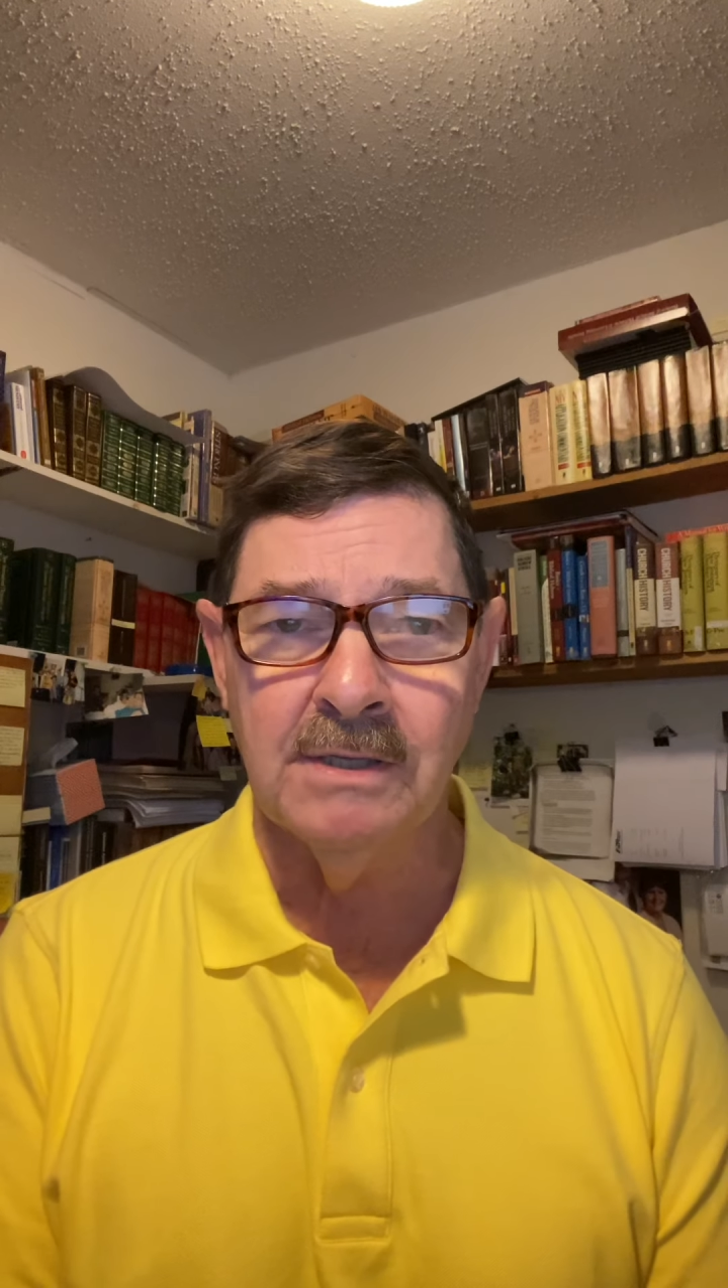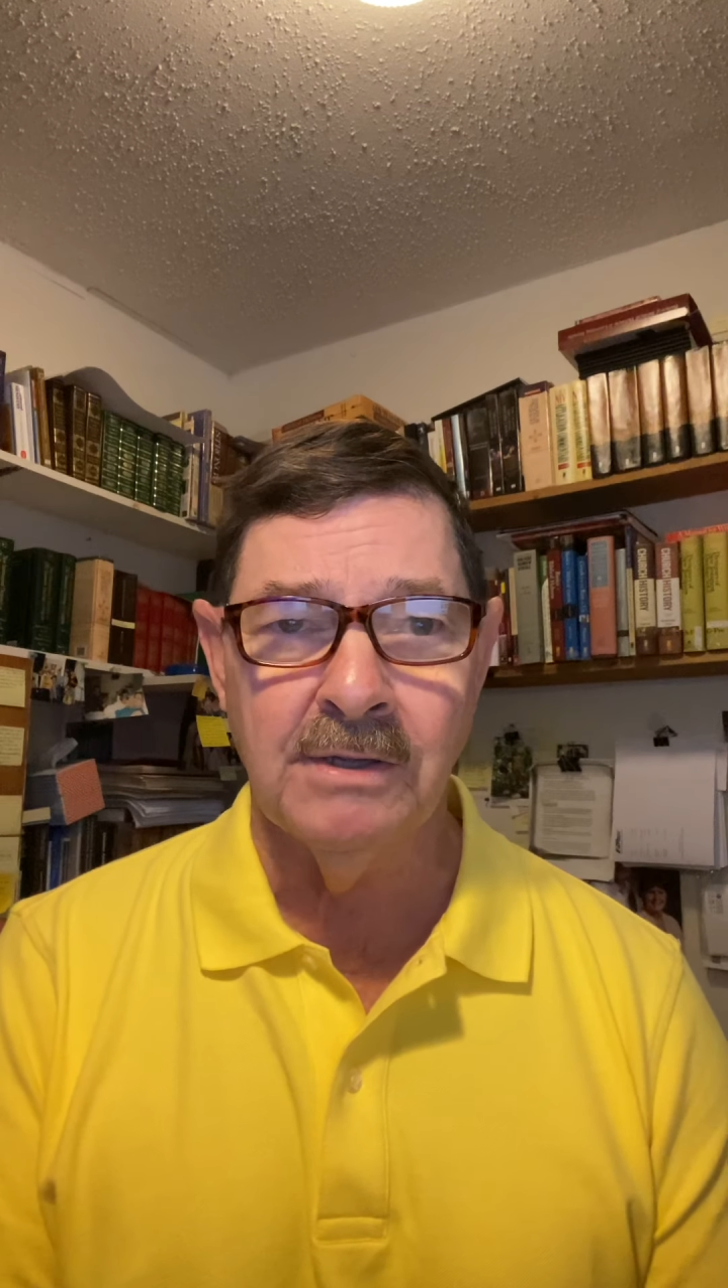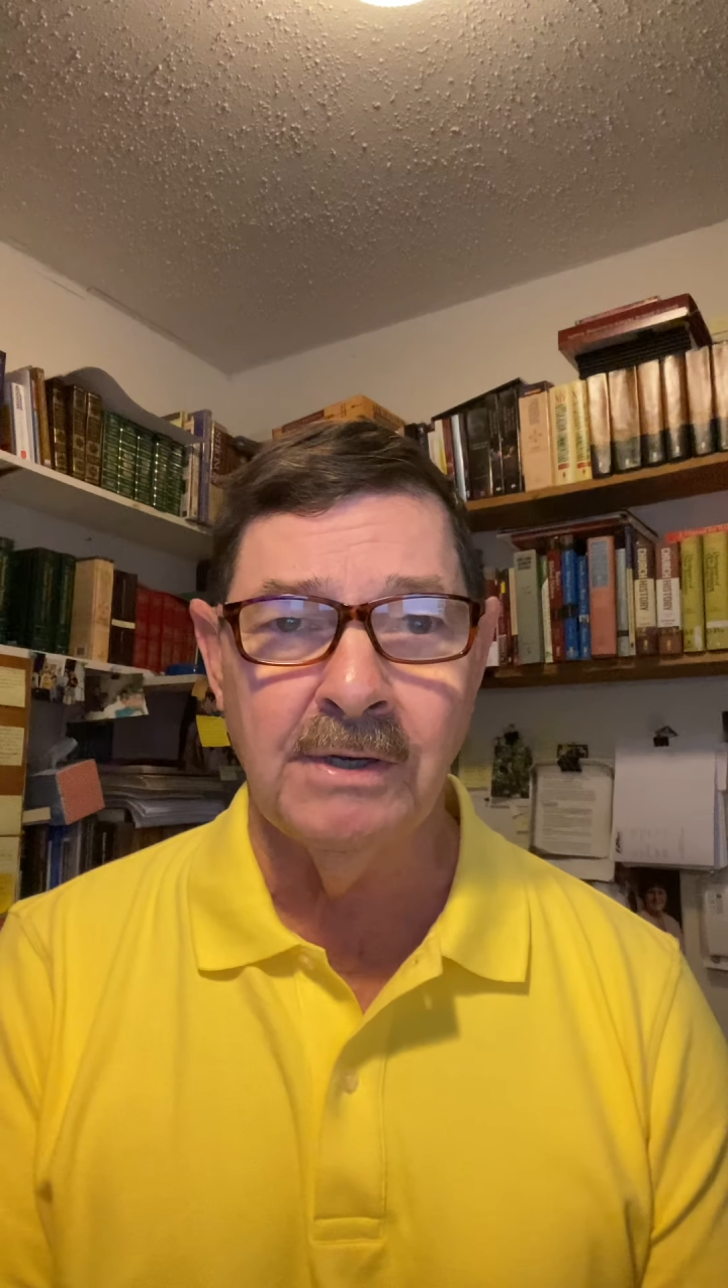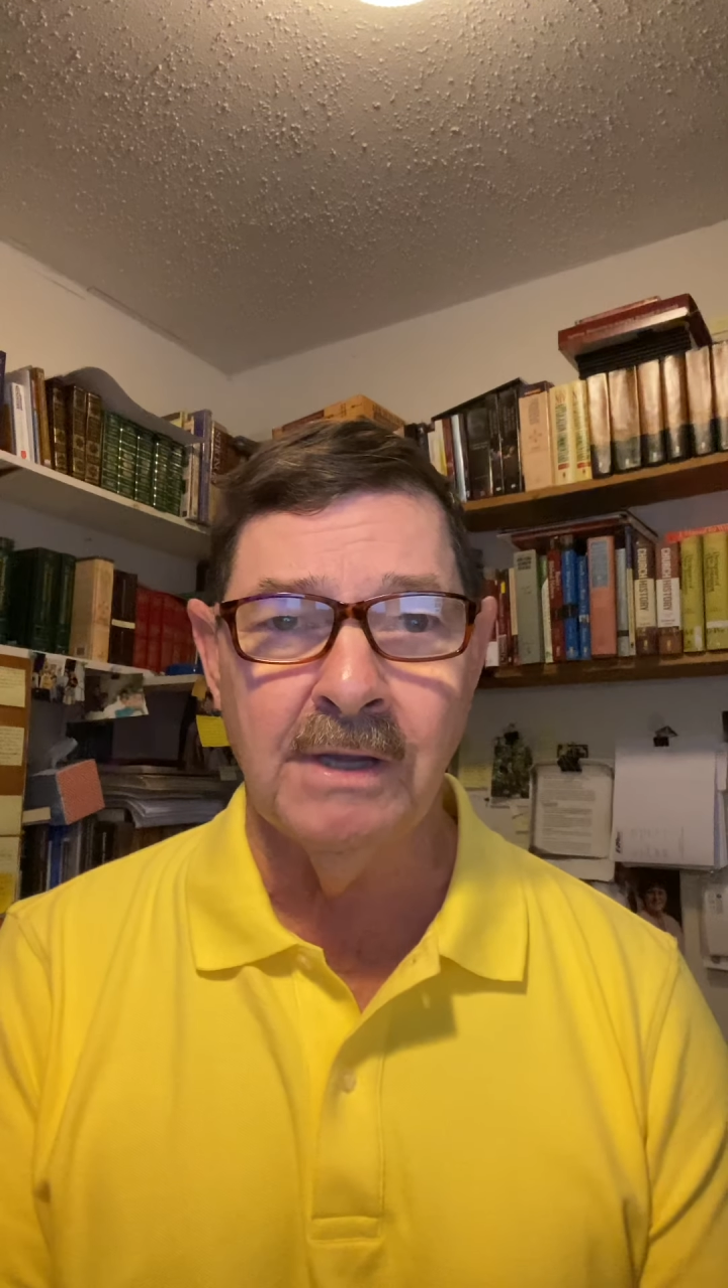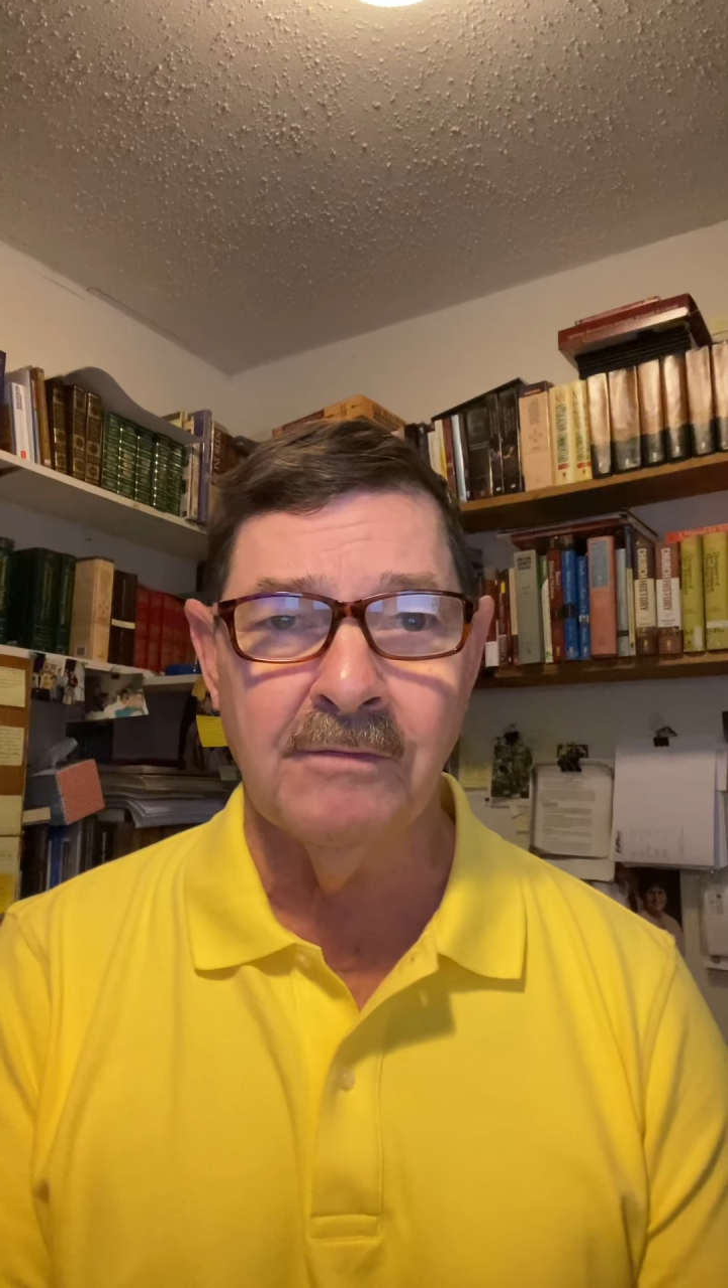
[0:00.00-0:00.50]

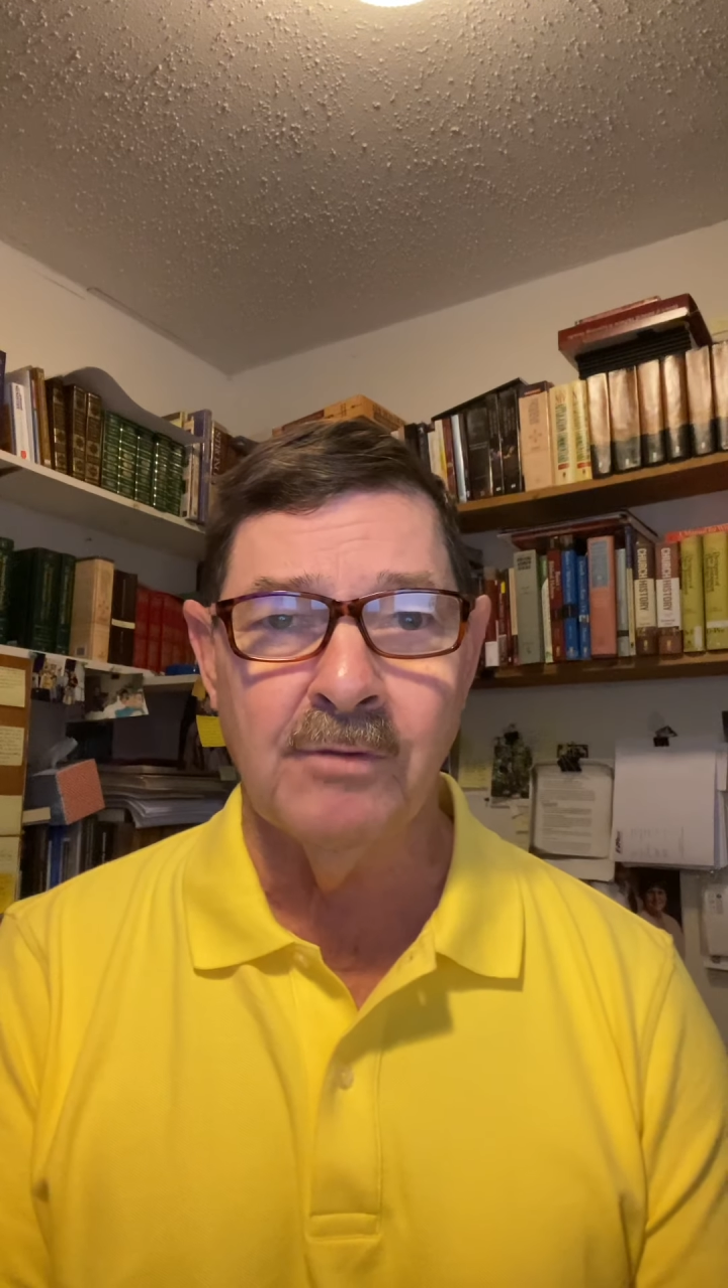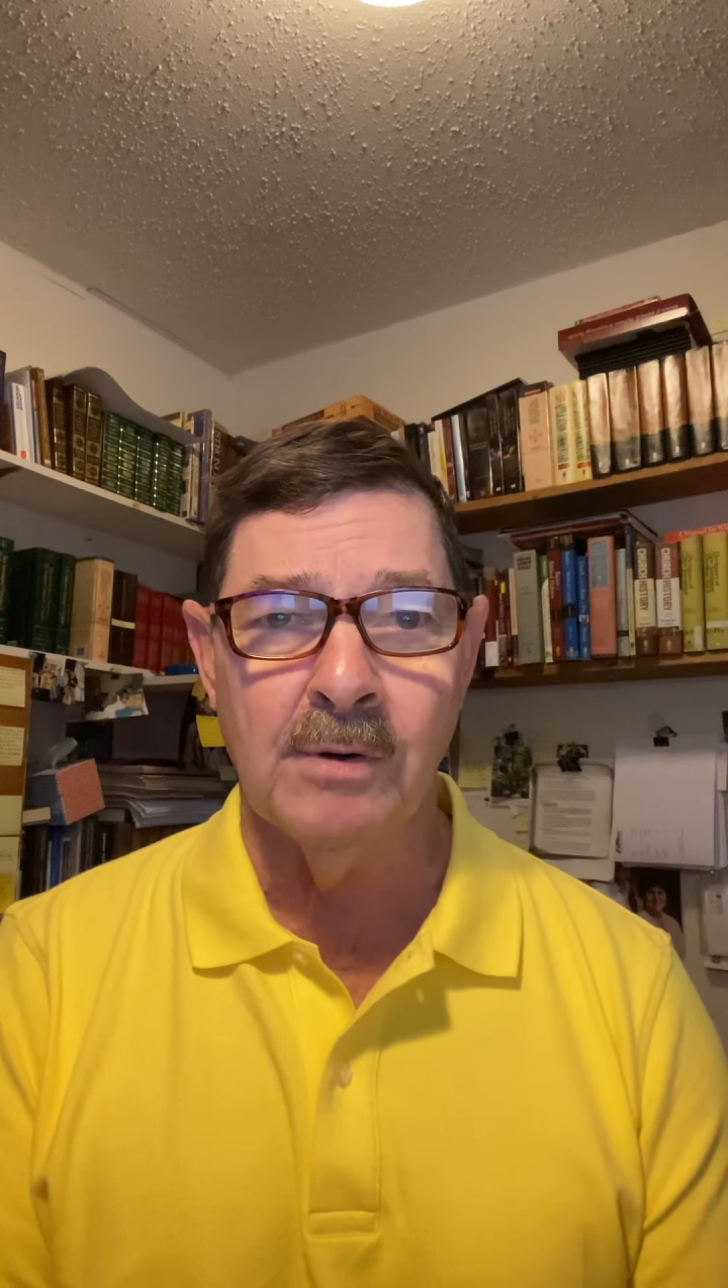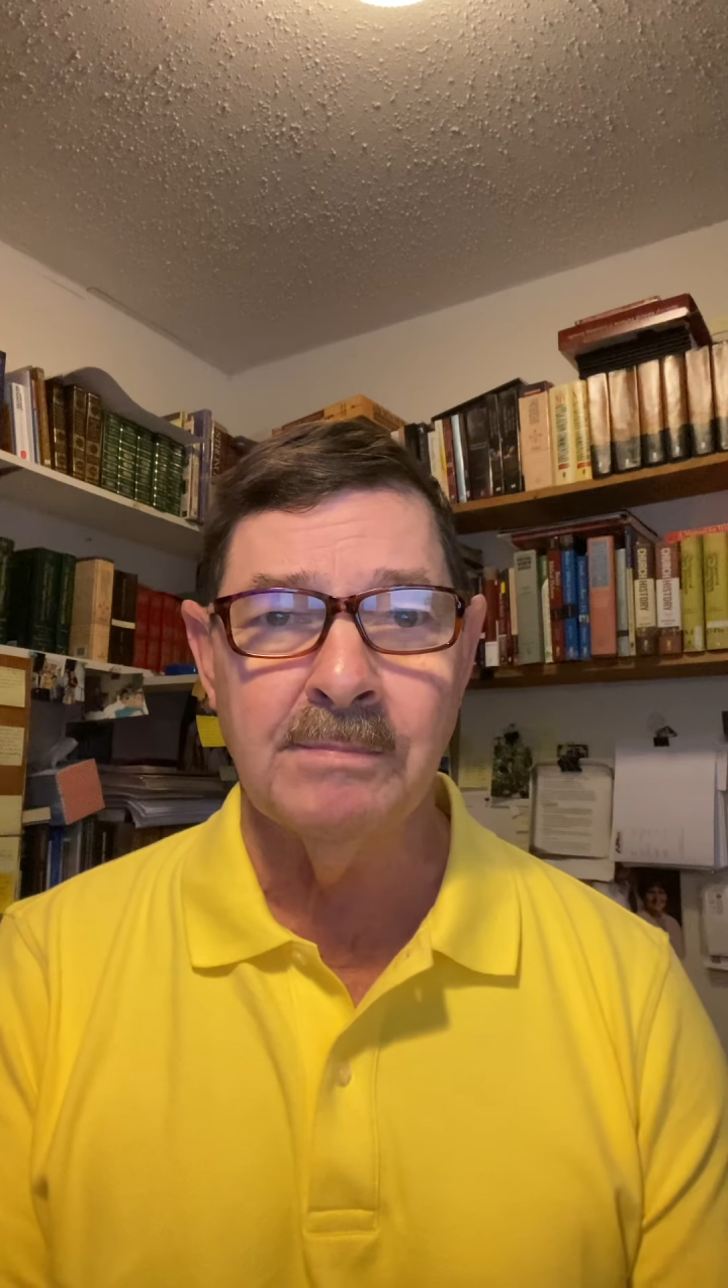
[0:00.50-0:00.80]
cuneiform